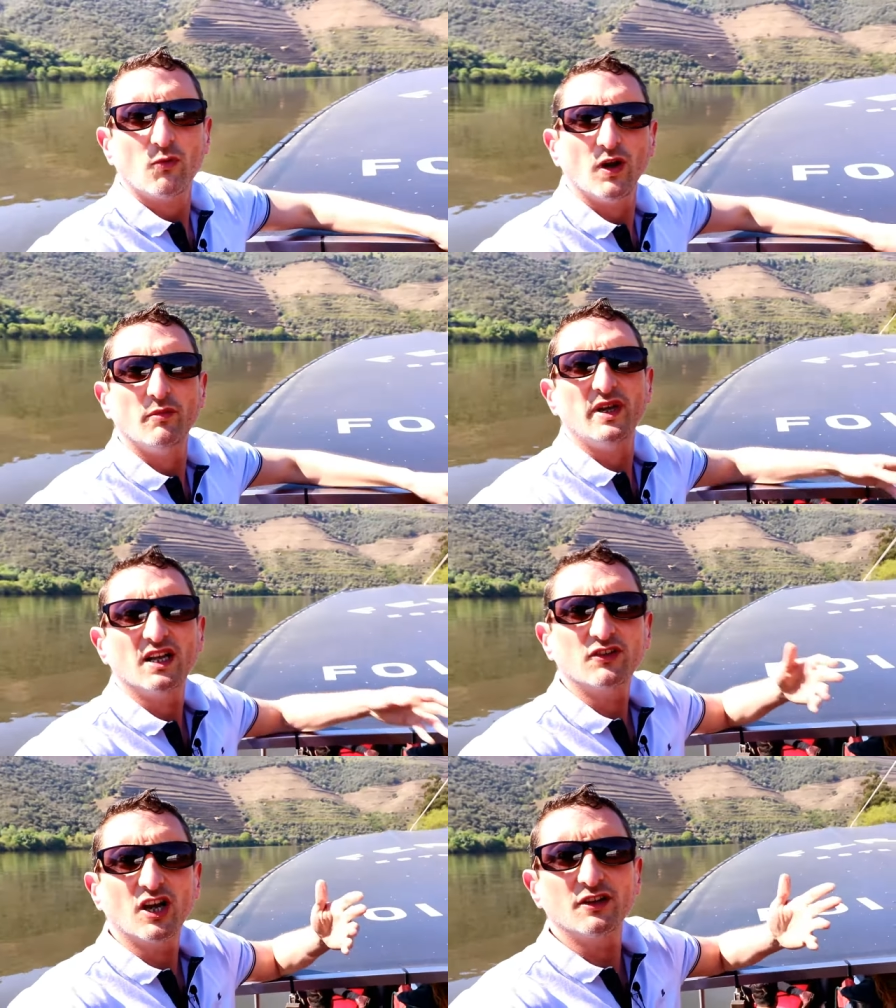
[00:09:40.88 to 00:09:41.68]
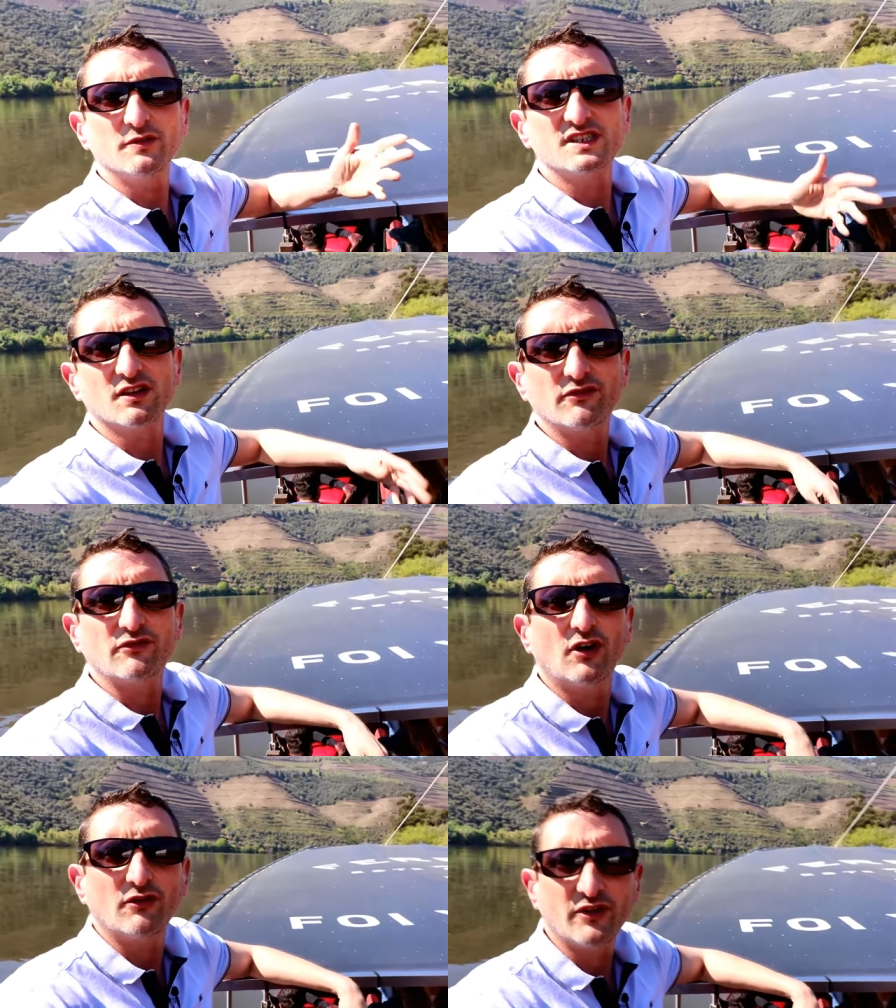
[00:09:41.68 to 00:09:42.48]
were built hundreds of,
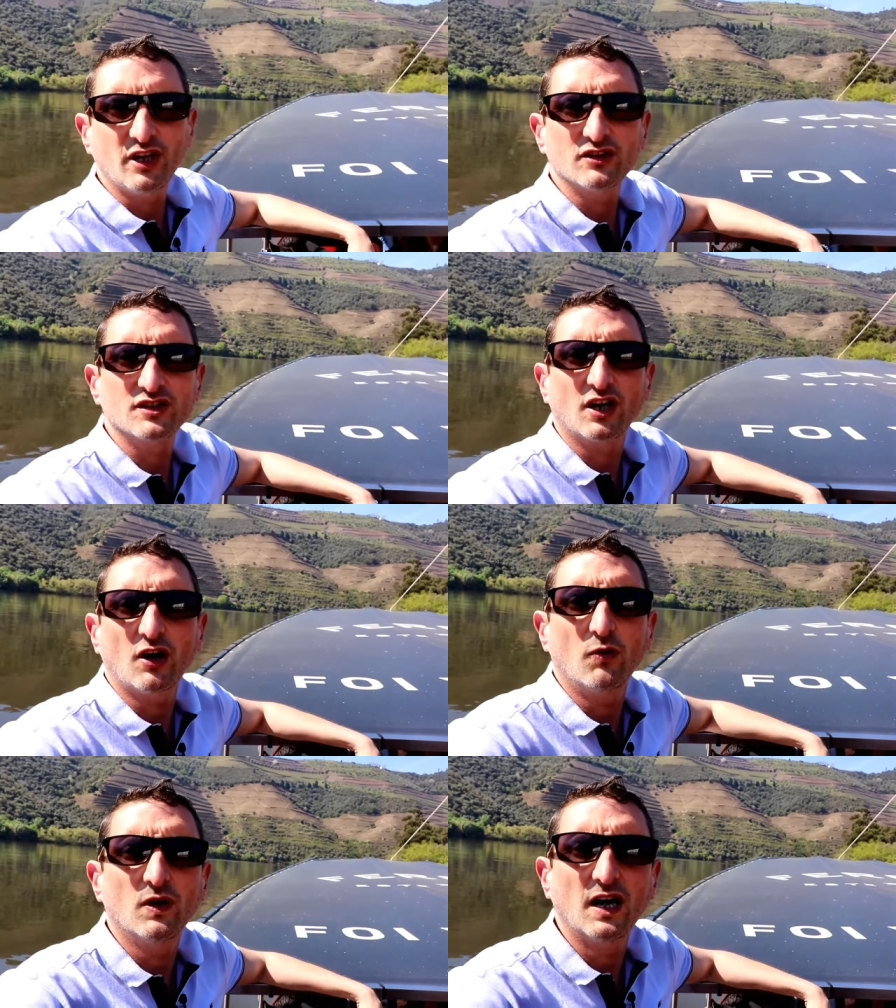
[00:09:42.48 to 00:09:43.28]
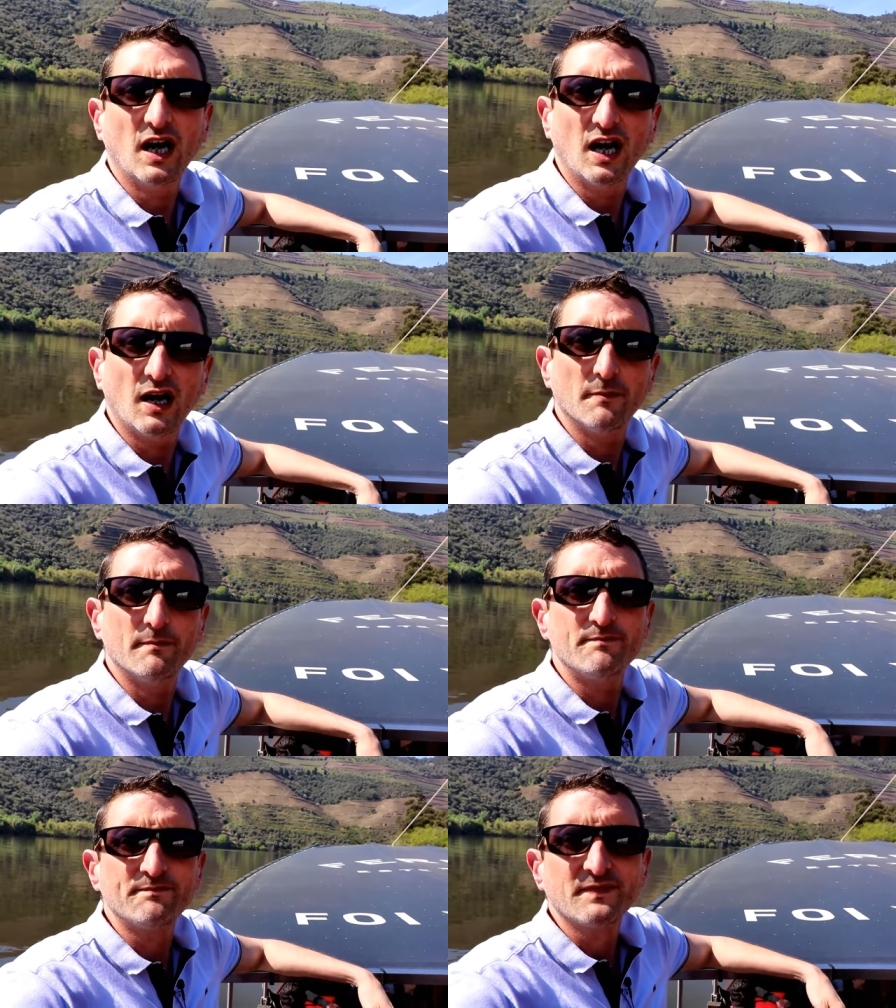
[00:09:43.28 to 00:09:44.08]
of years ago. Um,
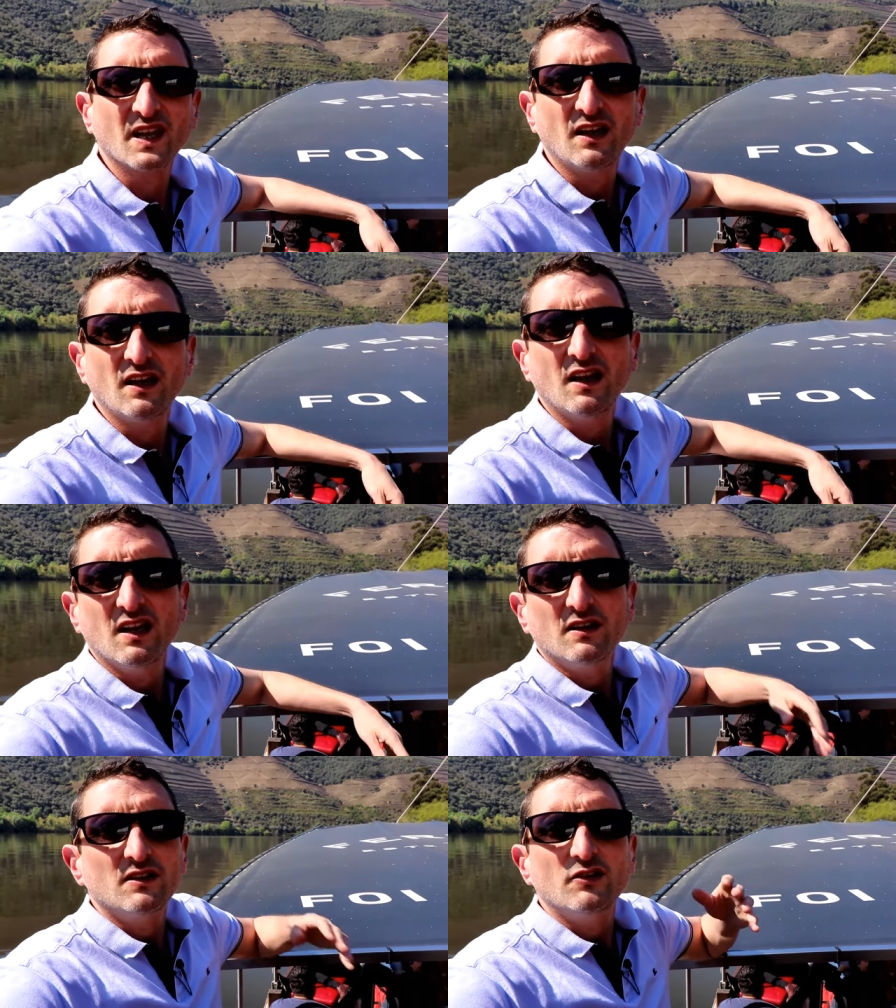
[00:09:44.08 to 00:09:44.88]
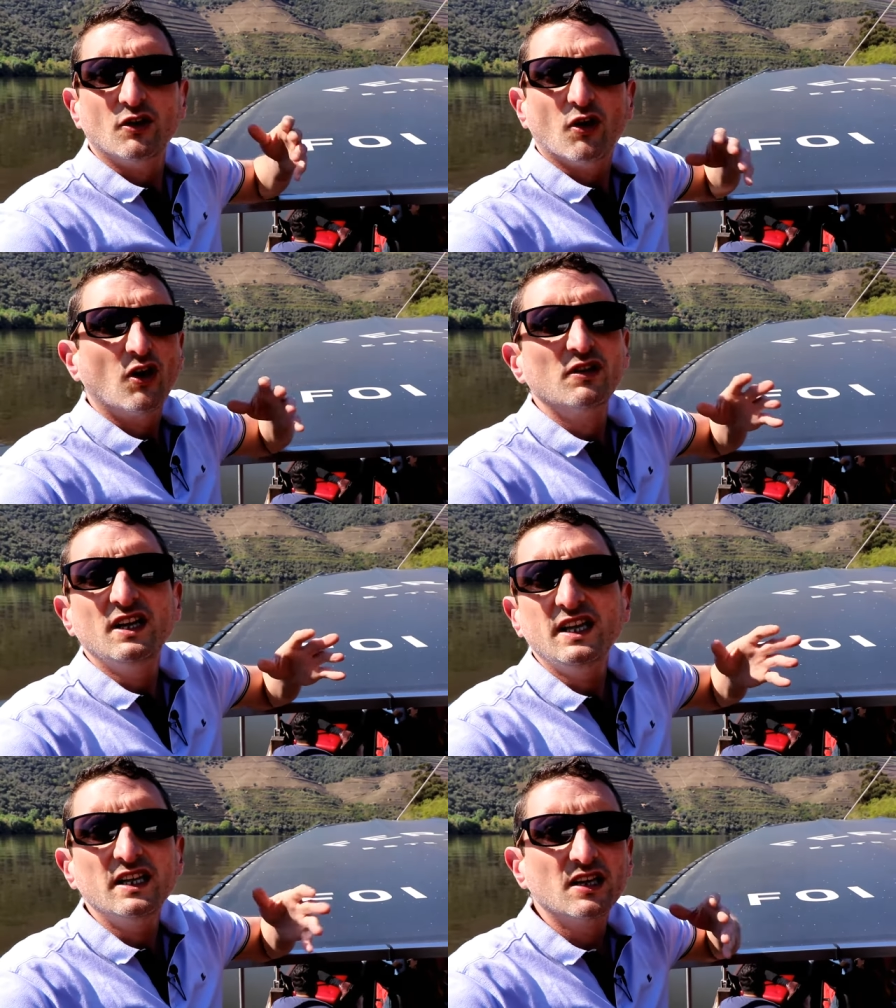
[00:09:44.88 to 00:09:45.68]
you know,
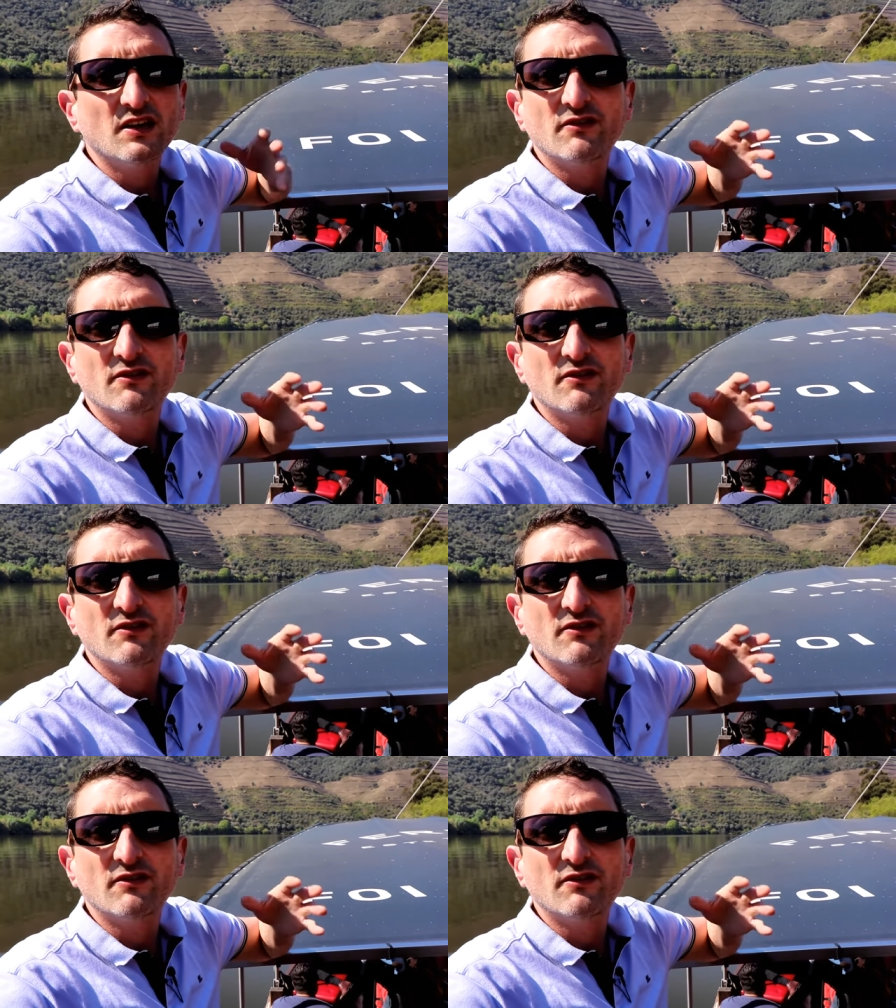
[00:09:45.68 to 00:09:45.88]
only